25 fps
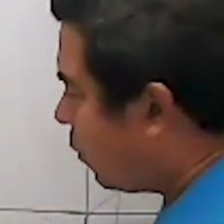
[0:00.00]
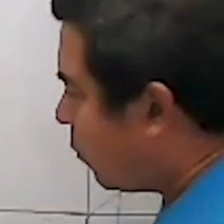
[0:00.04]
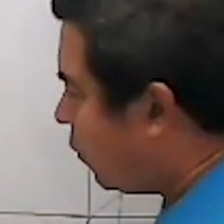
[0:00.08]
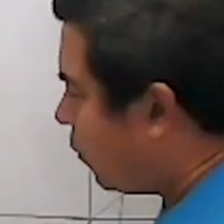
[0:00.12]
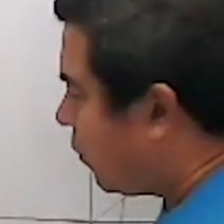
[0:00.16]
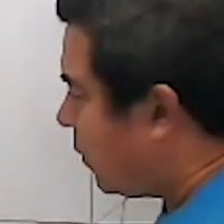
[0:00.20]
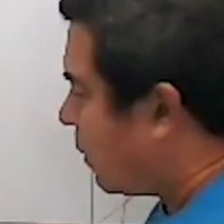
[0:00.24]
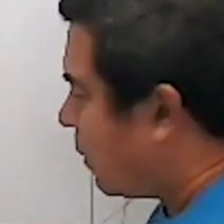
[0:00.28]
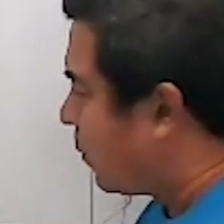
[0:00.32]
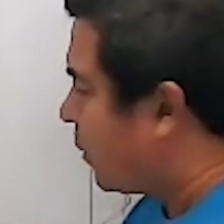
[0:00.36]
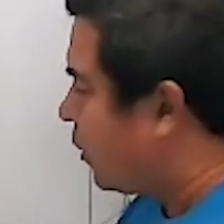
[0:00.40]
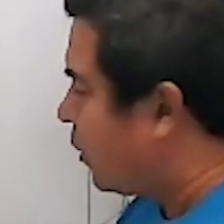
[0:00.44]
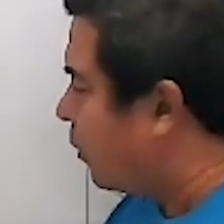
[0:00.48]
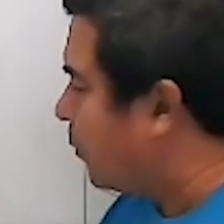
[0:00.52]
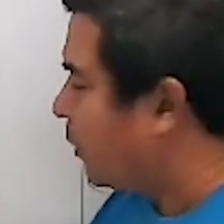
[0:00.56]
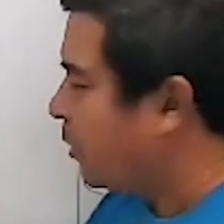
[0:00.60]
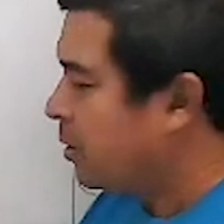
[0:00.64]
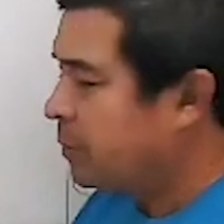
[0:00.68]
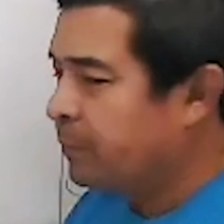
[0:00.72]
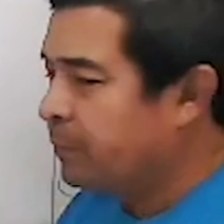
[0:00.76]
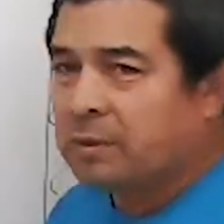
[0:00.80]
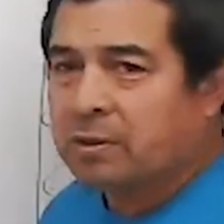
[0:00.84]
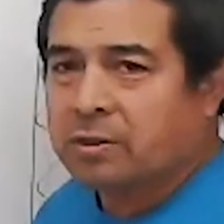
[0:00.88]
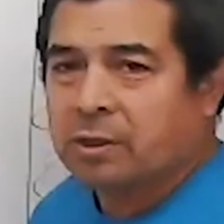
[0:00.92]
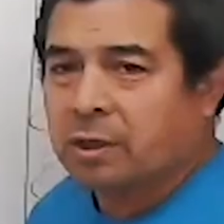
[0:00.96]
Then we open
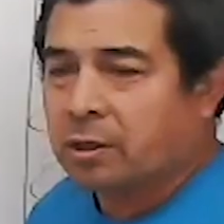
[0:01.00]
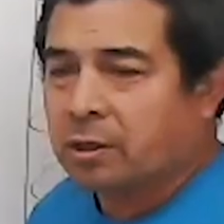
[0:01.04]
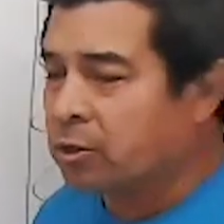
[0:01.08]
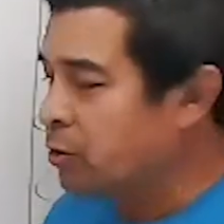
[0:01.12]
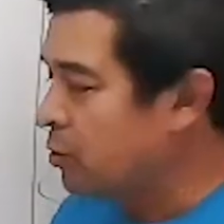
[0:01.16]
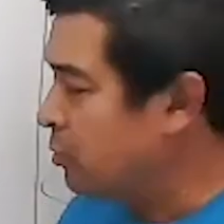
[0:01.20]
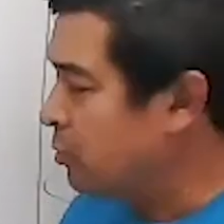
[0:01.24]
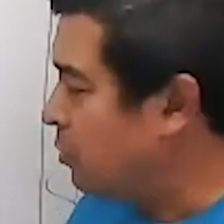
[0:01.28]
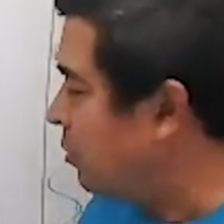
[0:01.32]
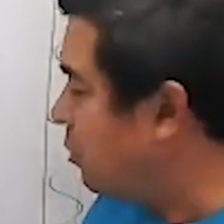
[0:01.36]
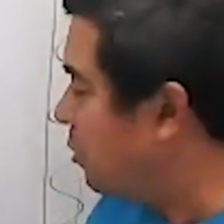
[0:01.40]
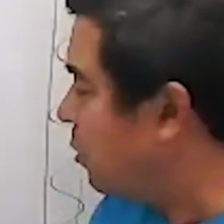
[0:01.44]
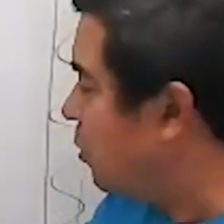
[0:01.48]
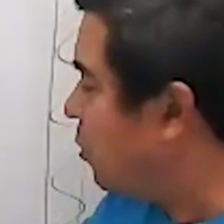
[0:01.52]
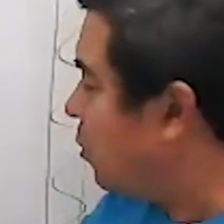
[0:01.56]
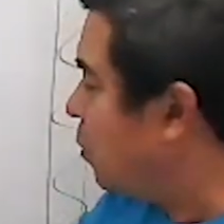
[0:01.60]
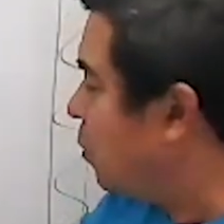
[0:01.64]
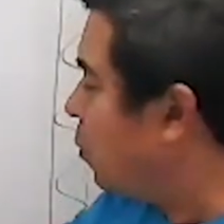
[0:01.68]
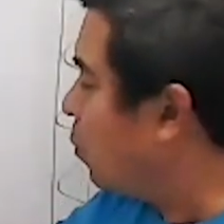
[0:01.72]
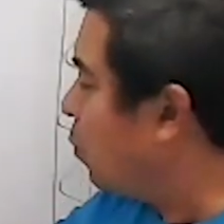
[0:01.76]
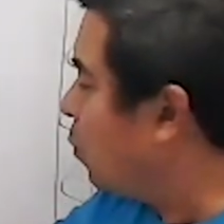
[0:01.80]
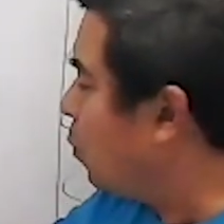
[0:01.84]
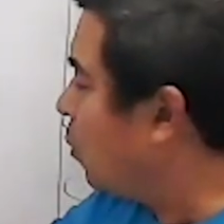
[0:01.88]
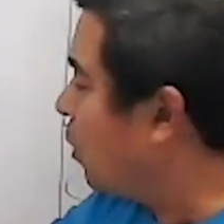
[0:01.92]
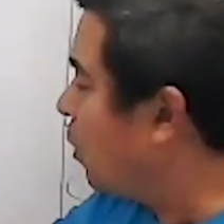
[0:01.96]
up the suction.
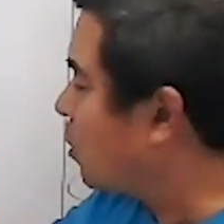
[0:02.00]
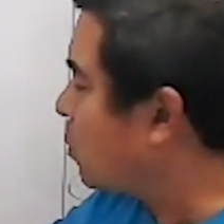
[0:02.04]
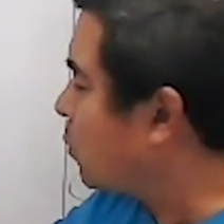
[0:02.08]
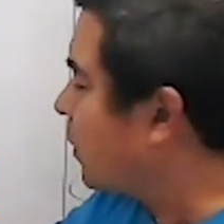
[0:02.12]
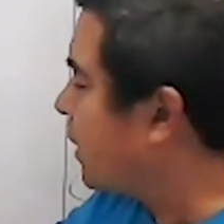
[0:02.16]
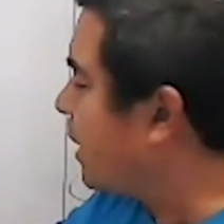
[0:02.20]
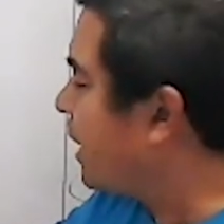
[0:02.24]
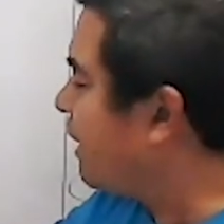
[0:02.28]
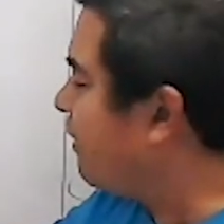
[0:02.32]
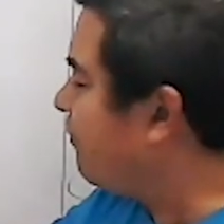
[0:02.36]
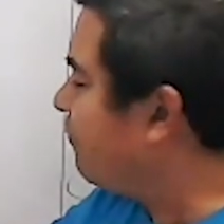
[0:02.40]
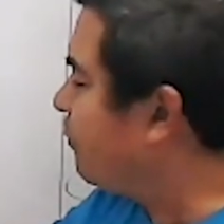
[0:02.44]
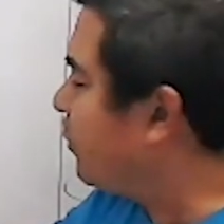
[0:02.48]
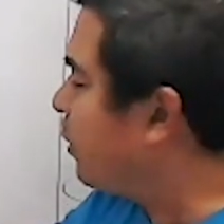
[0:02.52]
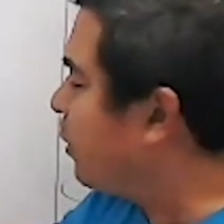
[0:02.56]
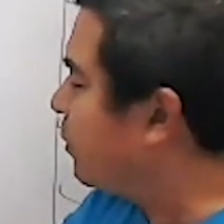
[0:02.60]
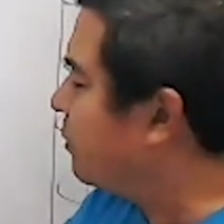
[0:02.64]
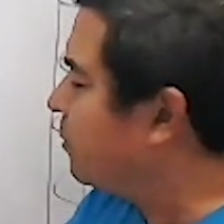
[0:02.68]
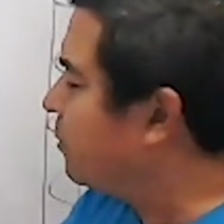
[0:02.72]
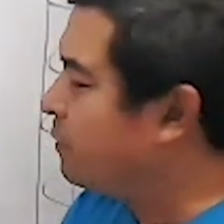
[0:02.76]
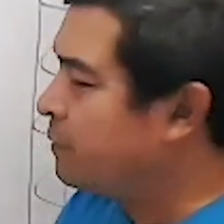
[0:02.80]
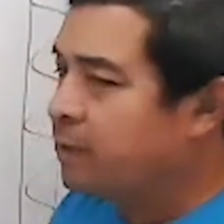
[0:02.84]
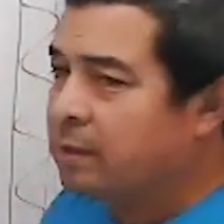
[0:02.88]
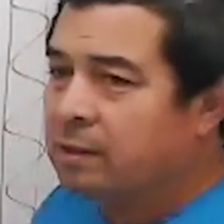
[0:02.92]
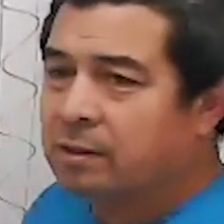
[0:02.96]
Once we have both
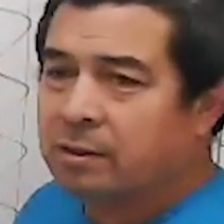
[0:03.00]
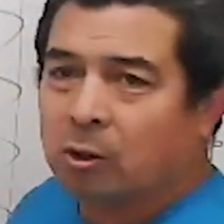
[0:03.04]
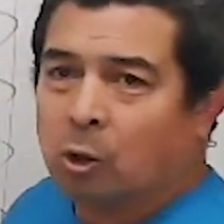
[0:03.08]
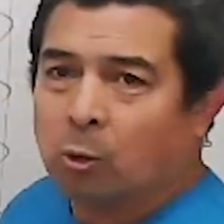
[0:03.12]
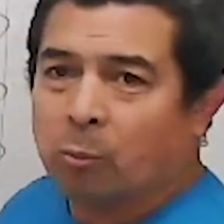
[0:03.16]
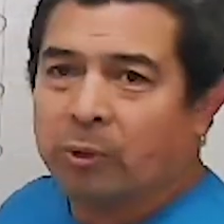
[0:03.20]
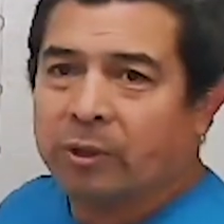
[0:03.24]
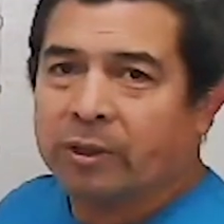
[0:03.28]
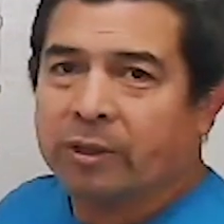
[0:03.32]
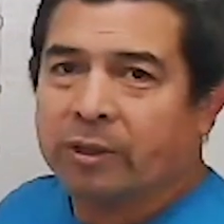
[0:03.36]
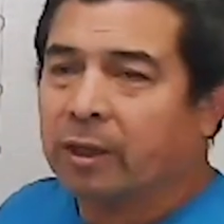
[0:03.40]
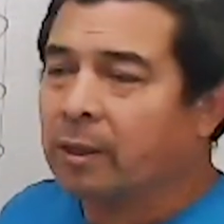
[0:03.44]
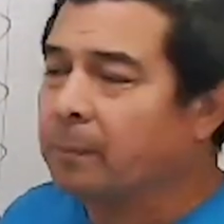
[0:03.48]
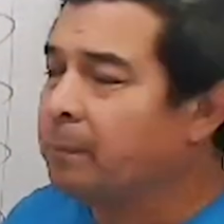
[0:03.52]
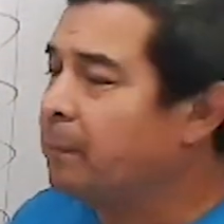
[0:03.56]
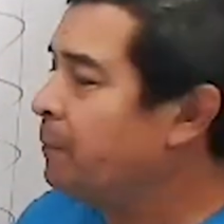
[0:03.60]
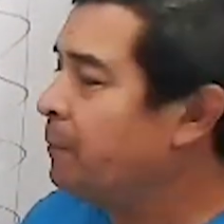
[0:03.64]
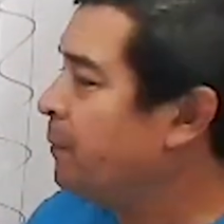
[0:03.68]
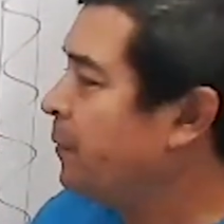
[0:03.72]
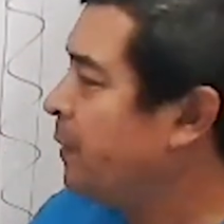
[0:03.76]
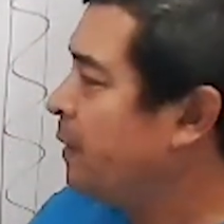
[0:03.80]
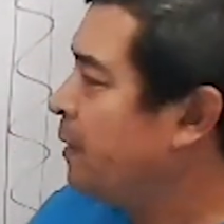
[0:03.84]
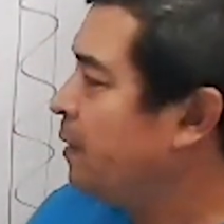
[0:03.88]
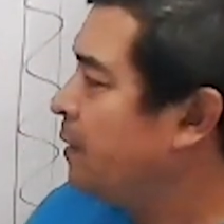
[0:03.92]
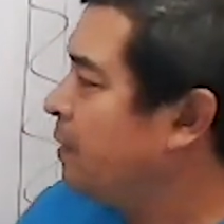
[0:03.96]
of these opened up,
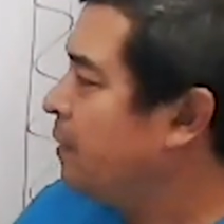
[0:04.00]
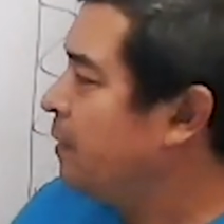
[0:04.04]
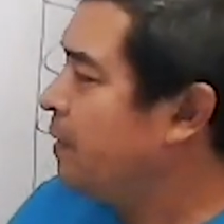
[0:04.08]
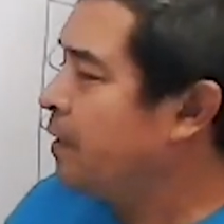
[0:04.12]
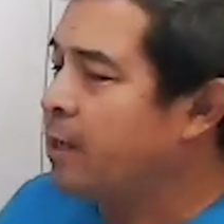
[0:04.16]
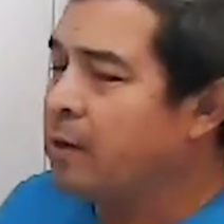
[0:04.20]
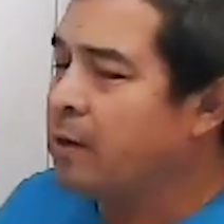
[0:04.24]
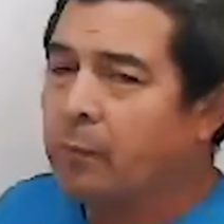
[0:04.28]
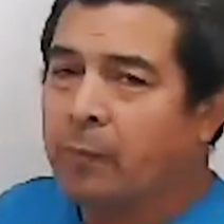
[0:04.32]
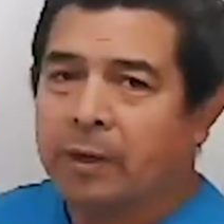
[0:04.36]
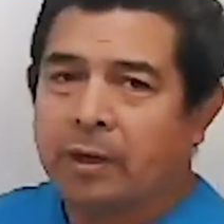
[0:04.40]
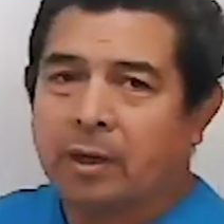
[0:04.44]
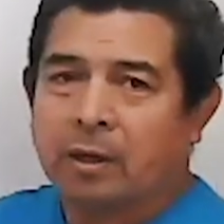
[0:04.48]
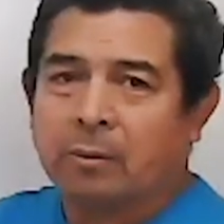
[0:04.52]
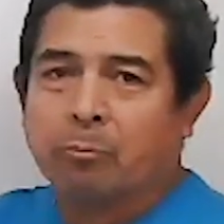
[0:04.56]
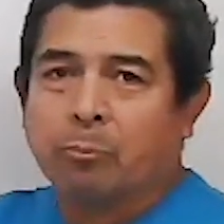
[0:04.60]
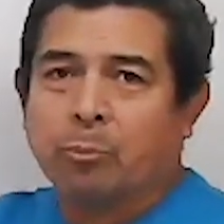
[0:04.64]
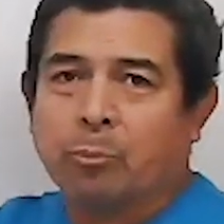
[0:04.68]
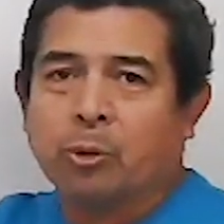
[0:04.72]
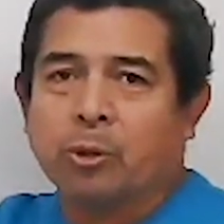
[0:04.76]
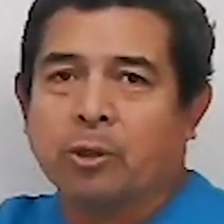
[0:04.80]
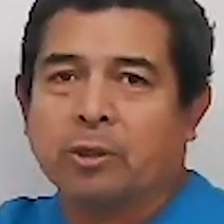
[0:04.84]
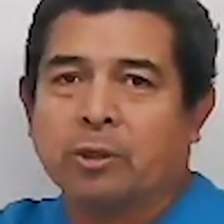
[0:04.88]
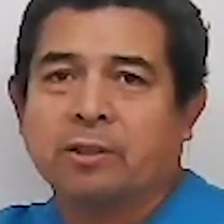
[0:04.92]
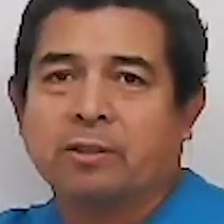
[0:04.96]
then we can
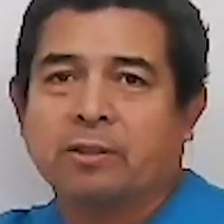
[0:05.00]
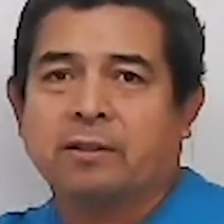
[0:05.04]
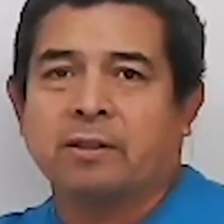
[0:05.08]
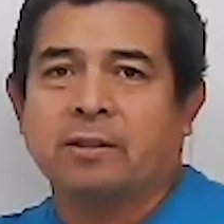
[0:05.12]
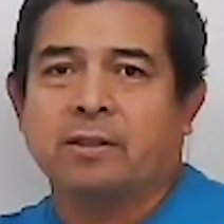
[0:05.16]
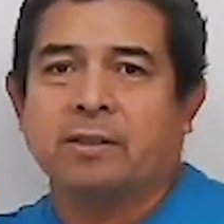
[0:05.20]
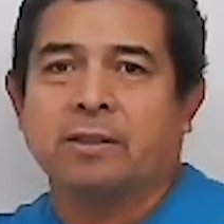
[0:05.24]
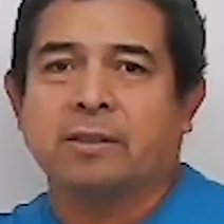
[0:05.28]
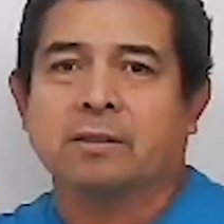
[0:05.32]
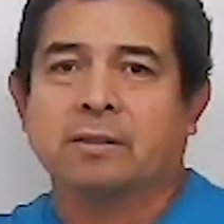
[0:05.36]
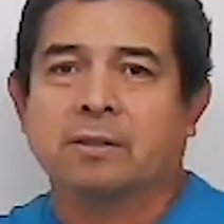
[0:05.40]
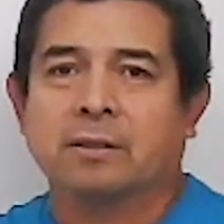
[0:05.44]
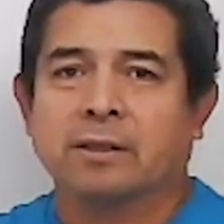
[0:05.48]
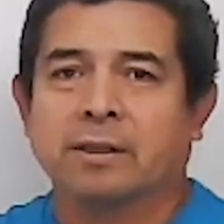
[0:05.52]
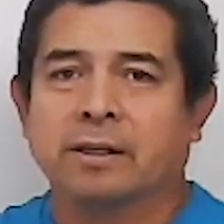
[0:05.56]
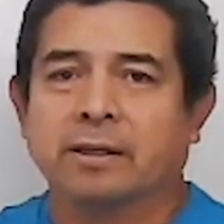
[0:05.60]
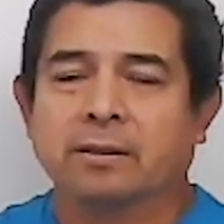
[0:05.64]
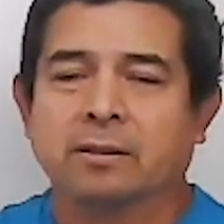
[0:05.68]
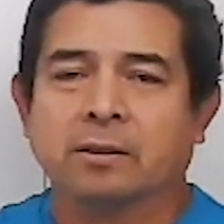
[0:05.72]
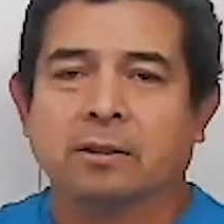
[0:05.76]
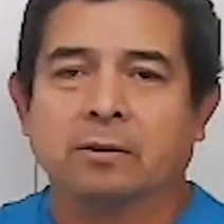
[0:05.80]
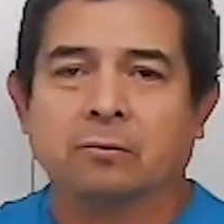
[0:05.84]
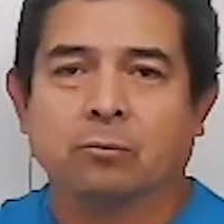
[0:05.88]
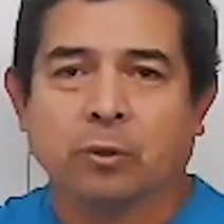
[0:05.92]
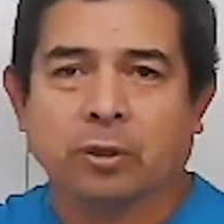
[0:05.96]
put the
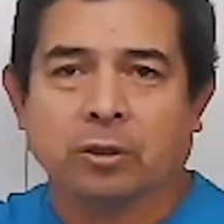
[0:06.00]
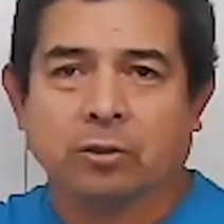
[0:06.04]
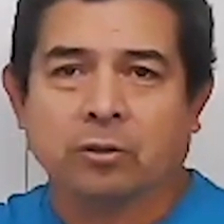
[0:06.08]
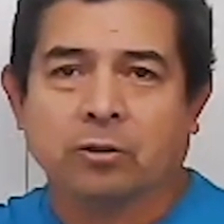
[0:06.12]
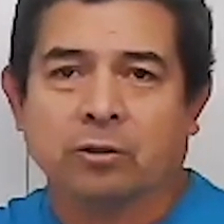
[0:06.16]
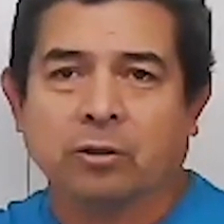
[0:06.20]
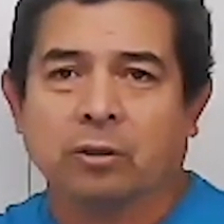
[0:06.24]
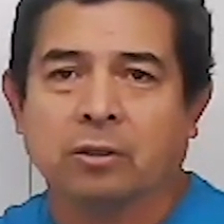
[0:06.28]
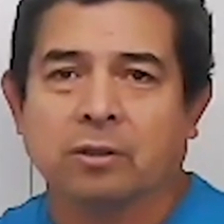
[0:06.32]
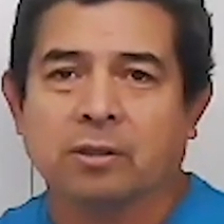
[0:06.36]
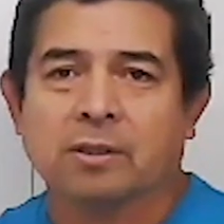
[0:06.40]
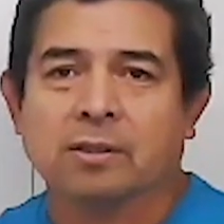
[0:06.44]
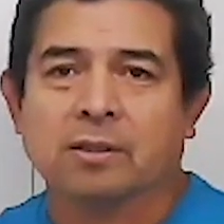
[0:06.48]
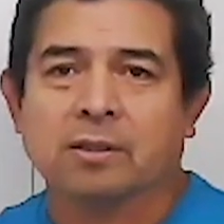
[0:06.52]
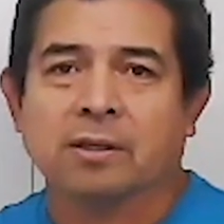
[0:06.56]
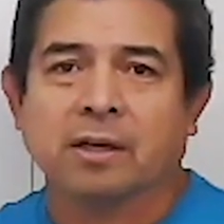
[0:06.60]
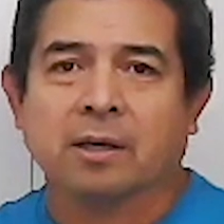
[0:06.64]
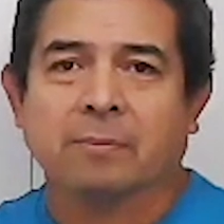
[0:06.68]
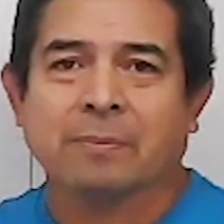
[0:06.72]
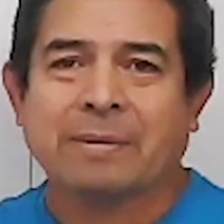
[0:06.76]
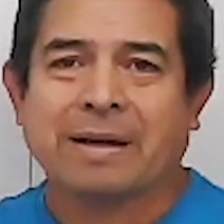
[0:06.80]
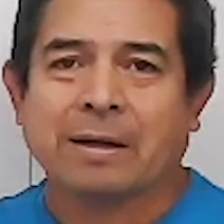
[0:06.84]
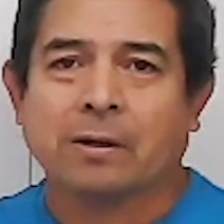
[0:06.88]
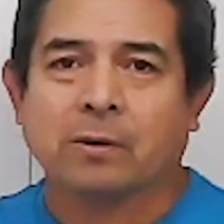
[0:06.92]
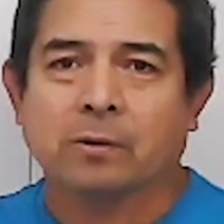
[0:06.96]
disconnect. We turn the
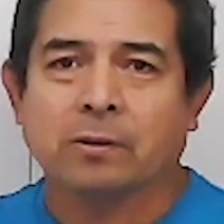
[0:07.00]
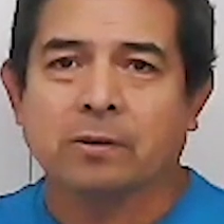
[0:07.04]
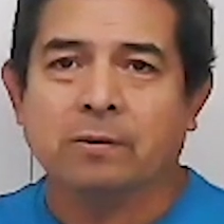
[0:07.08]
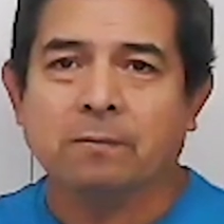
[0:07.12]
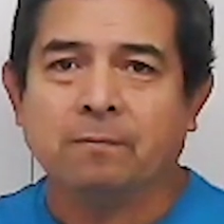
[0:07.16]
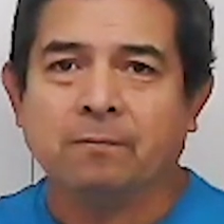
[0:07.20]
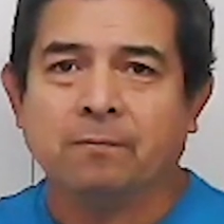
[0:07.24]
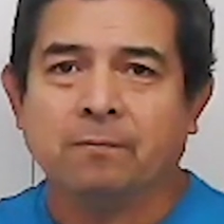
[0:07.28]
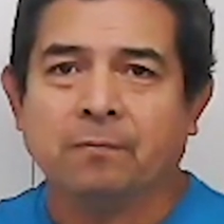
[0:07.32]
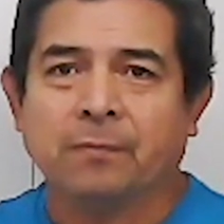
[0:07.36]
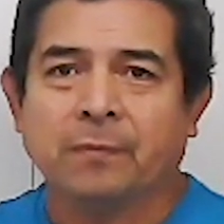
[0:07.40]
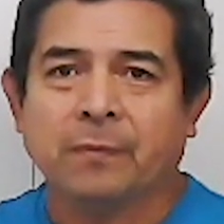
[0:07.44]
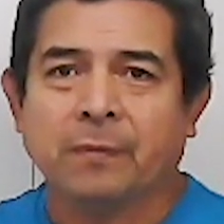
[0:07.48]
disconnect back on.